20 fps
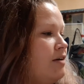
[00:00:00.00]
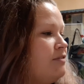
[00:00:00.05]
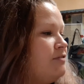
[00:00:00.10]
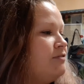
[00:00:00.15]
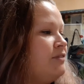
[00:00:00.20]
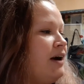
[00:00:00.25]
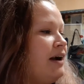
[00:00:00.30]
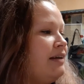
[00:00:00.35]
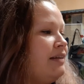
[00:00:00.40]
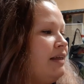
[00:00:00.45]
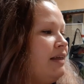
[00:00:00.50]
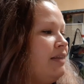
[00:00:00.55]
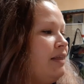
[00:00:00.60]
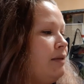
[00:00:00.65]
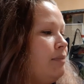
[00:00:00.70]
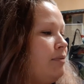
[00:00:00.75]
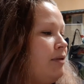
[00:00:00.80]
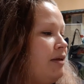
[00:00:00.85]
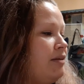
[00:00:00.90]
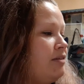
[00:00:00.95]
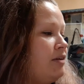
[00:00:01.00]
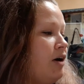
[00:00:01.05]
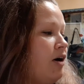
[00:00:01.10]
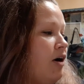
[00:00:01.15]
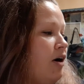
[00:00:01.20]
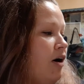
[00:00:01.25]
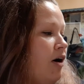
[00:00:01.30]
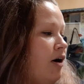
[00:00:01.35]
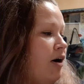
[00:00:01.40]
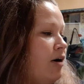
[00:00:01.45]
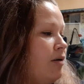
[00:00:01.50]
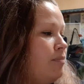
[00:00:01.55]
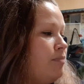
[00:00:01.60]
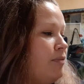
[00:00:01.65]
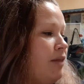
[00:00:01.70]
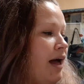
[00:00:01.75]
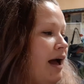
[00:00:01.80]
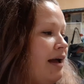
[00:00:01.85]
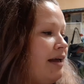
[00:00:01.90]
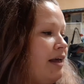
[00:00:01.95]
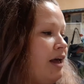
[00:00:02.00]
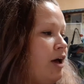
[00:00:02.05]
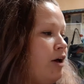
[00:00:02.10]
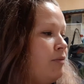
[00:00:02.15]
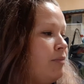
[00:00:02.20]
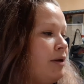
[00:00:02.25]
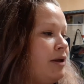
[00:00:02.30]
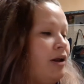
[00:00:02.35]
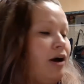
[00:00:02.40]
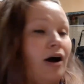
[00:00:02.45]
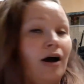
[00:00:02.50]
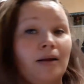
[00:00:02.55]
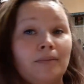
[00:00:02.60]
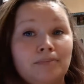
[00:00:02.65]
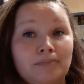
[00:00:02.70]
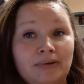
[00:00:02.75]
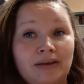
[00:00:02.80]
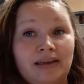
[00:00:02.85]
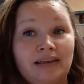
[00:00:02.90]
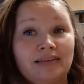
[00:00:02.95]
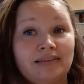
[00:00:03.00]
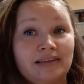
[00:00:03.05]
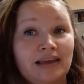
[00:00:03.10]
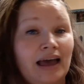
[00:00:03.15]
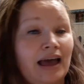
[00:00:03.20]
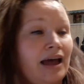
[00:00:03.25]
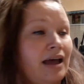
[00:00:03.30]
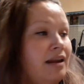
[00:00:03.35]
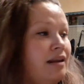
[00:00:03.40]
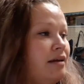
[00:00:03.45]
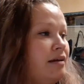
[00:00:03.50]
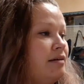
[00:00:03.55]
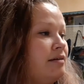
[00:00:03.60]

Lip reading: Finally, they place a hard black helmet on Pete's head.